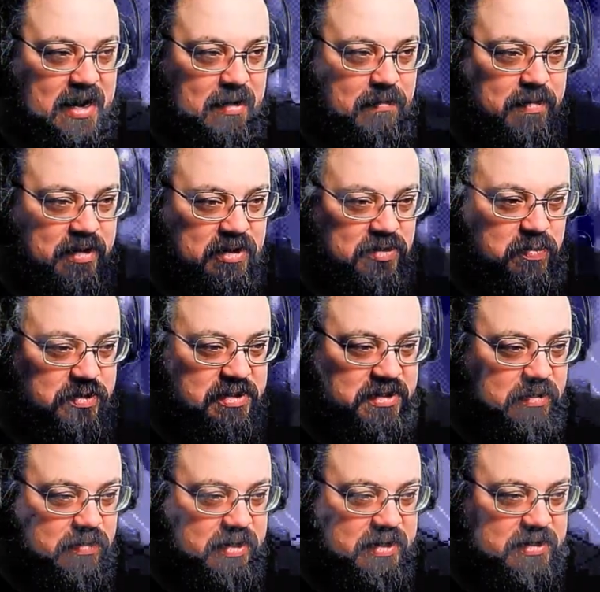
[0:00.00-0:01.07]
because we
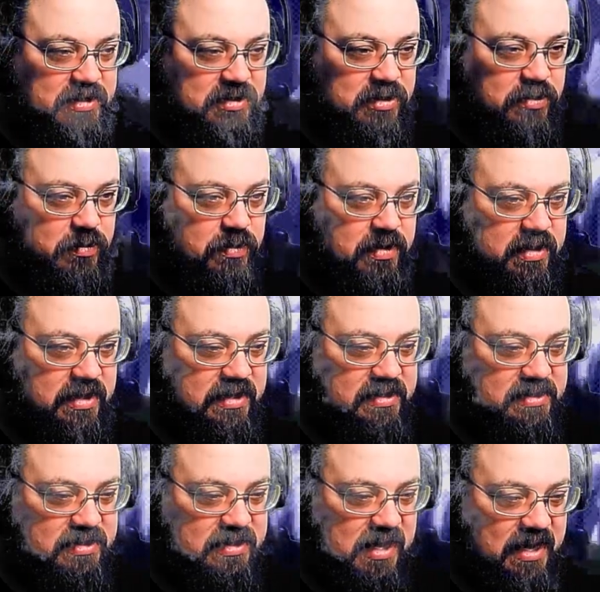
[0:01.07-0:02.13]
still need to do the
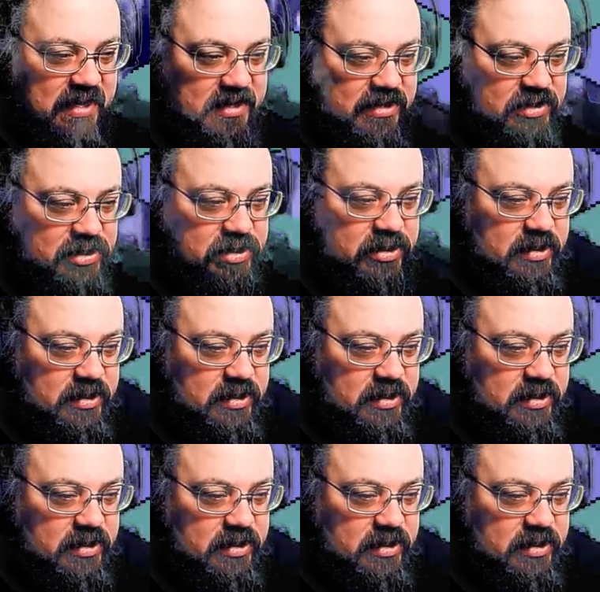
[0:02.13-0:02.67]
stage.